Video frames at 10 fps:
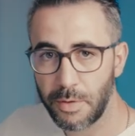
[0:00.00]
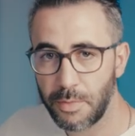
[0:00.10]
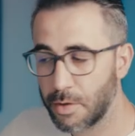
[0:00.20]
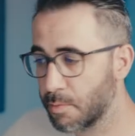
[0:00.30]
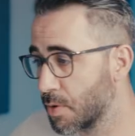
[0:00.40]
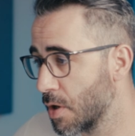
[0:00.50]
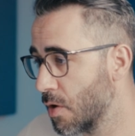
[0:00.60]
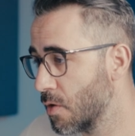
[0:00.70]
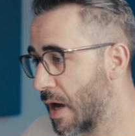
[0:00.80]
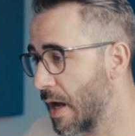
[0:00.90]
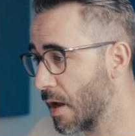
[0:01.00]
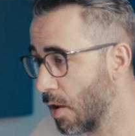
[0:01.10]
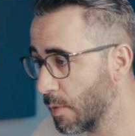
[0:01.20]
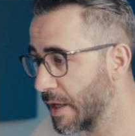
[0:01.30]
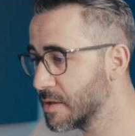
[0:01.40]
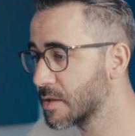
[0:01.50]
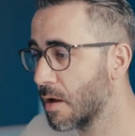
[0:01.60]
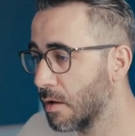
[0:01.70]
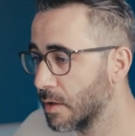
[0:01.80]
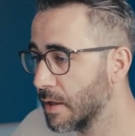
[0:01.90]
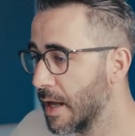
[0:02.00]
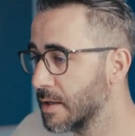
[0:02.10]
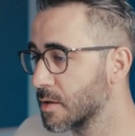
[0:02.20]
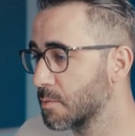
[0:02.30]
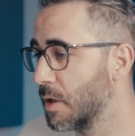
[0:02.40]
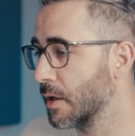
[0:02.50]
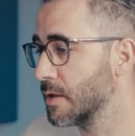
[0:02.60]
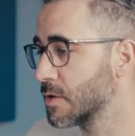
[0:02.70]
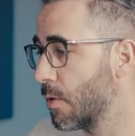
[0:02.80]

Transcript: Premiere Pro, I already installed the Dehancer plugin,